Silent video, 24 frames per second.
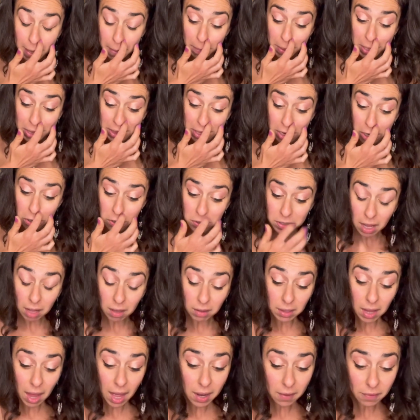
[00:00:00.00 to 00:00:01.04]
but there's a
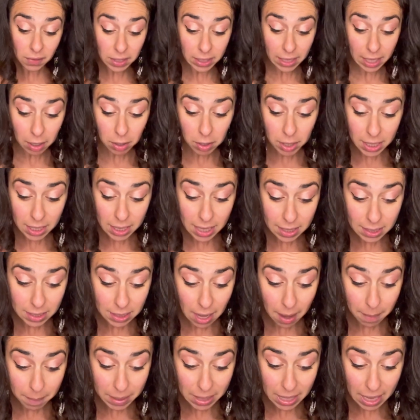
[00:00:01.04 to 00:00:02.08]
lot of clarity that's
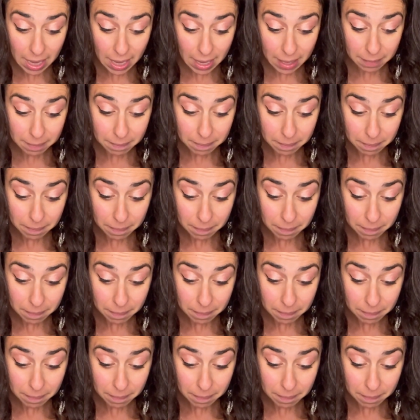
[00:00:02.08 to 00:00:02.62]
coming in.